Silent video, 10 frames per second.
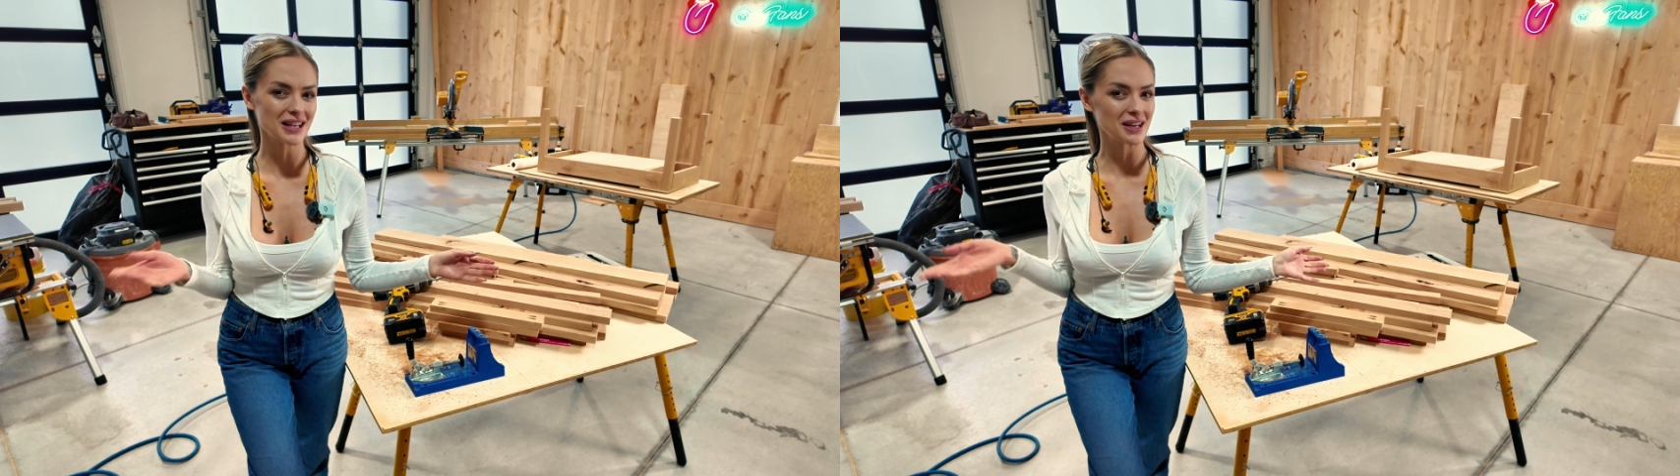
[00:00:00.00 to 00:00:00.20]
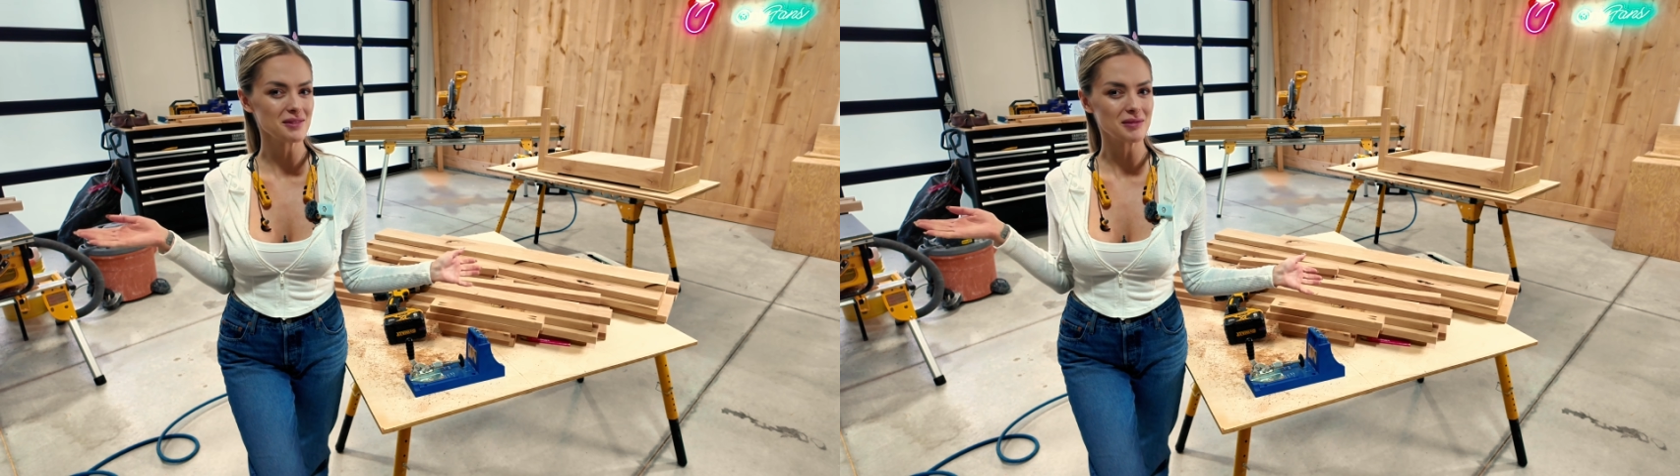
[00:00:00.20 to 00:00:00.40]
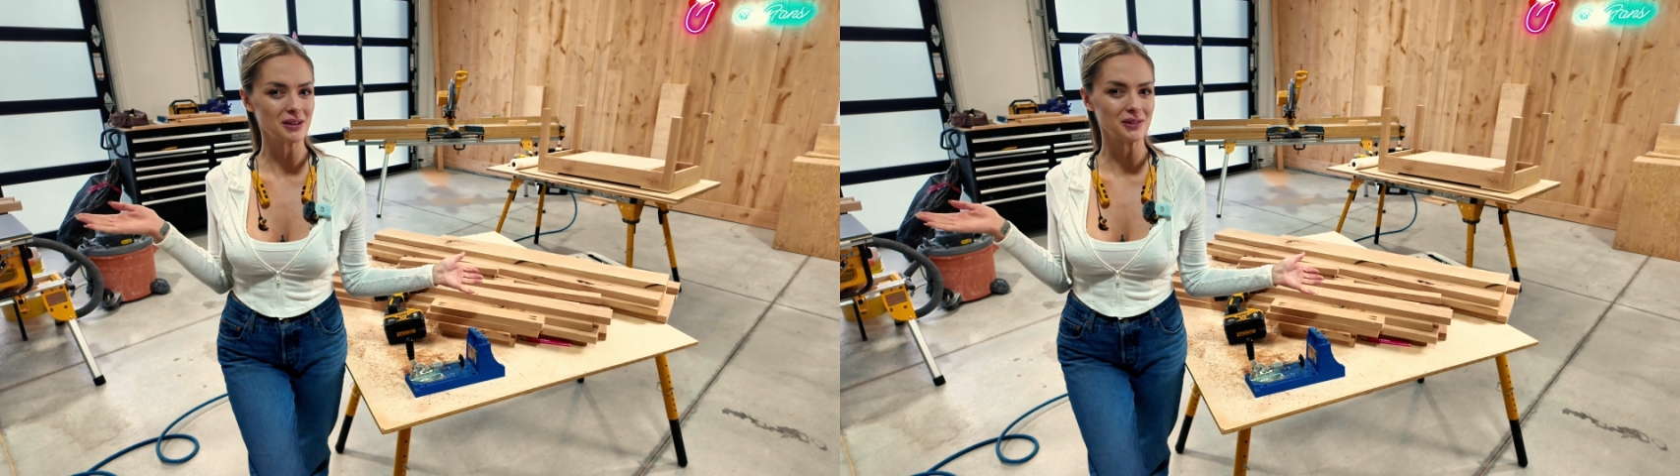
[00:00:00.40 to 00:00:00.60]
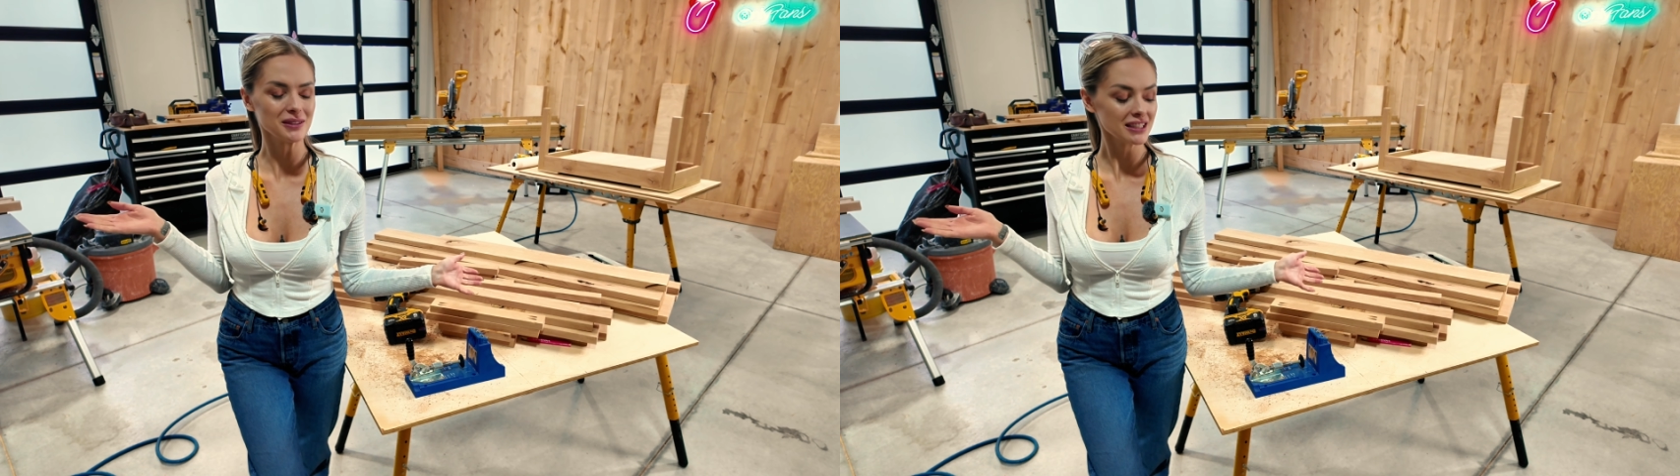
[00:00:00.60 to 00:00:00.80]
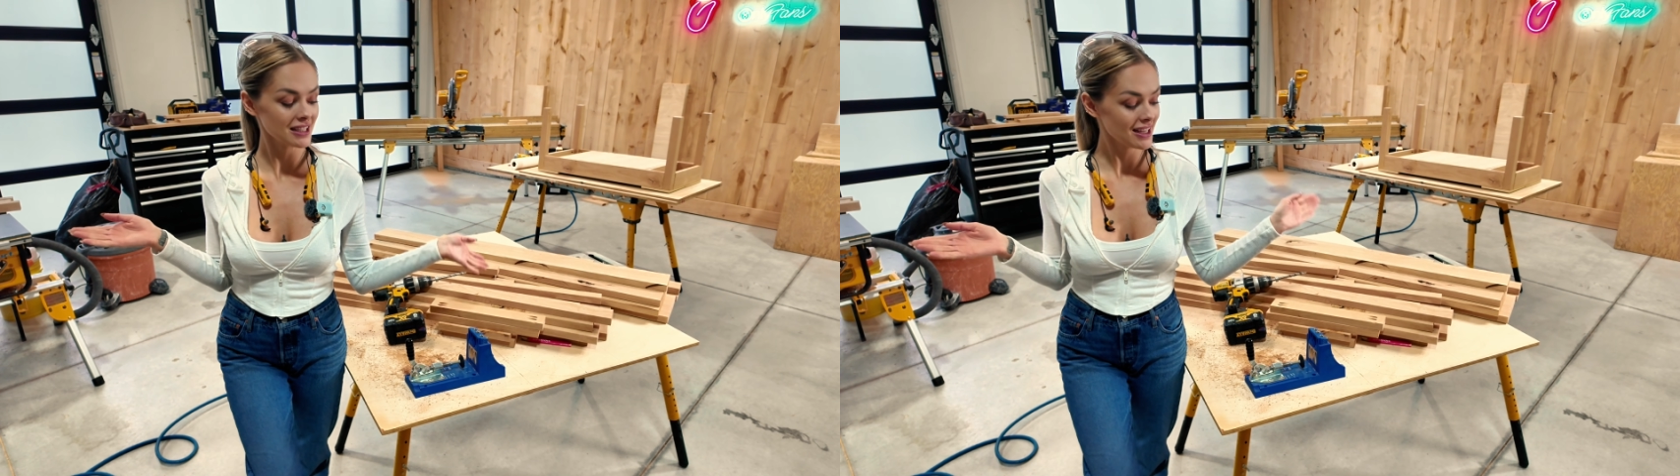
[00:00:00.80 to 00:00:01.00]
Sunny
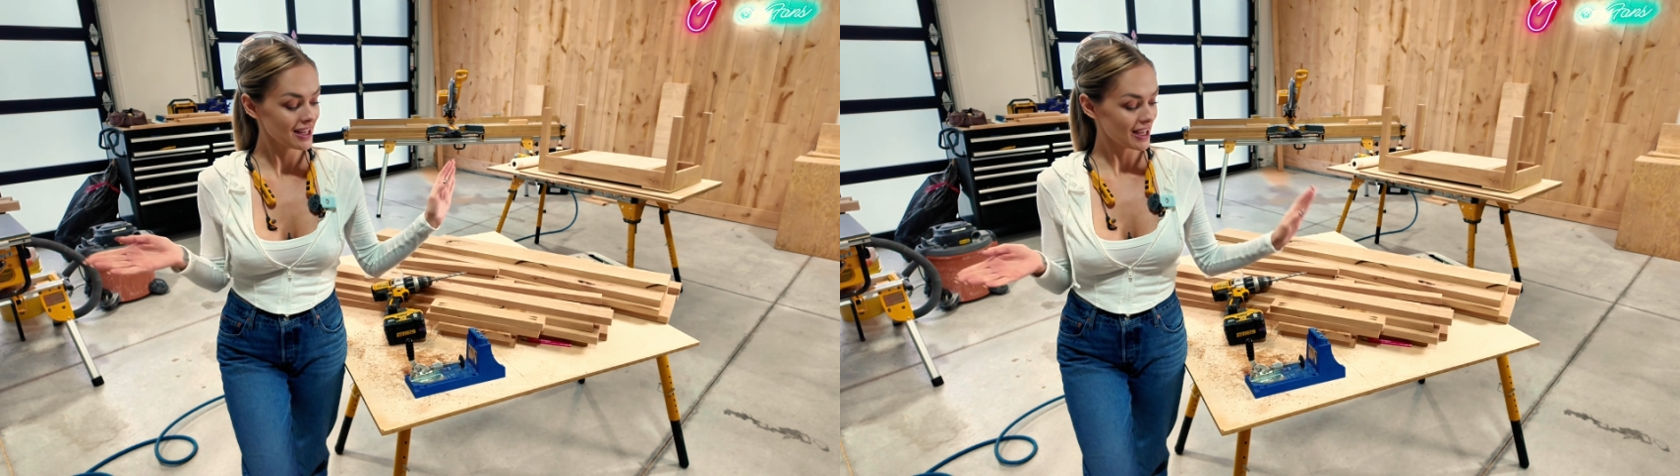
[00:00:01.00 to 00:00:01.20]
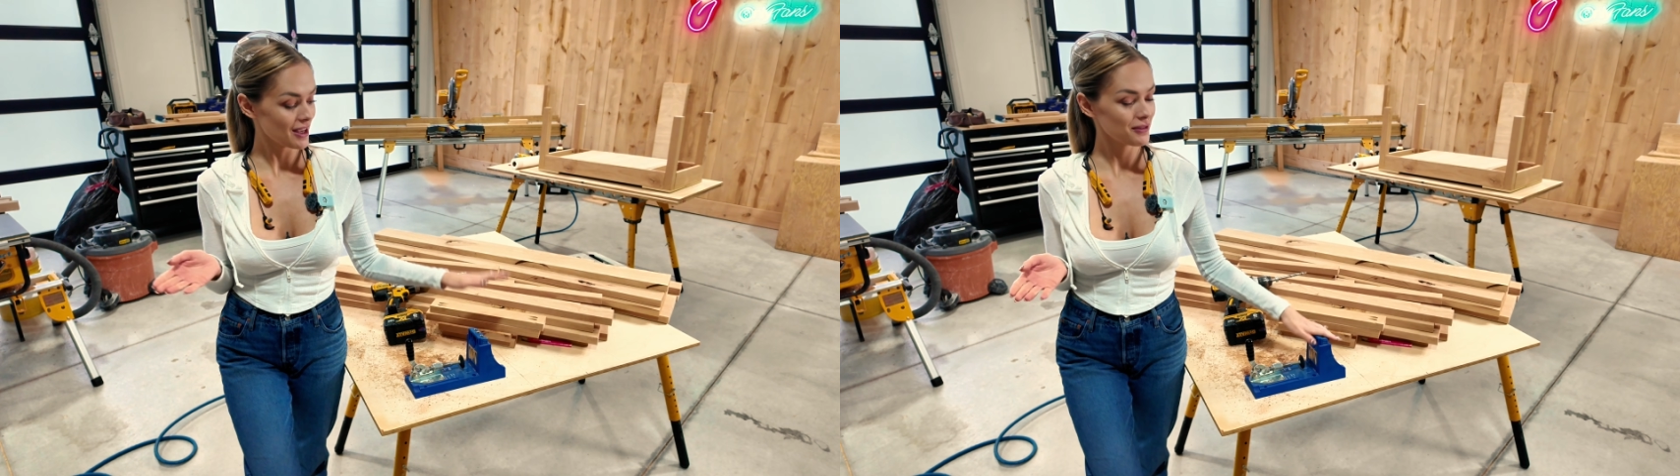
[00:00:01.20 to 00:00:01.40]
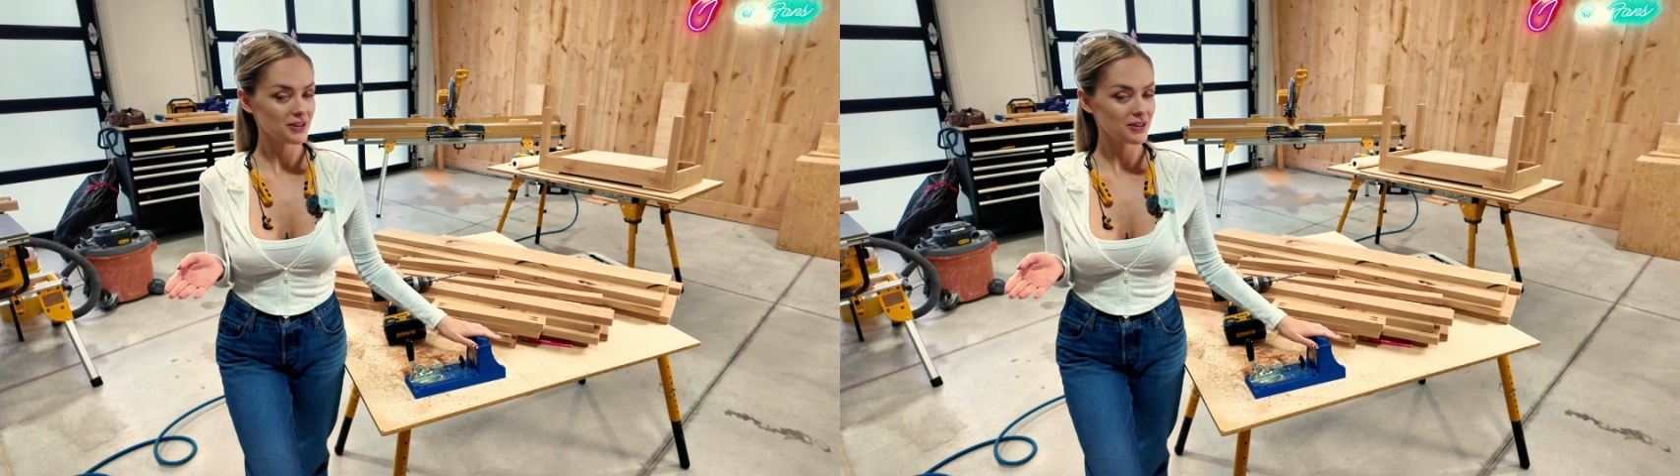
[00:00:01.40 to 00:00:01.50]
Moon. If